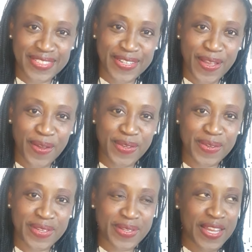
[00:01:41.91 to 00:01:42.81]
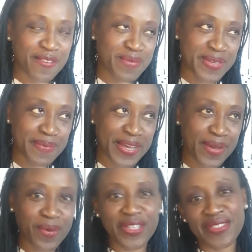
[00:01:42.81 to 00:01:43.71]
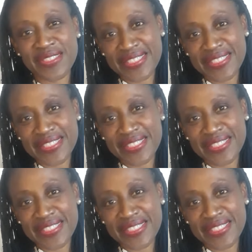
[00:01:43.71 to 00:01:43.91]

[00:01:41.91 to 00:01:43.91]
you know, you, you love me by what you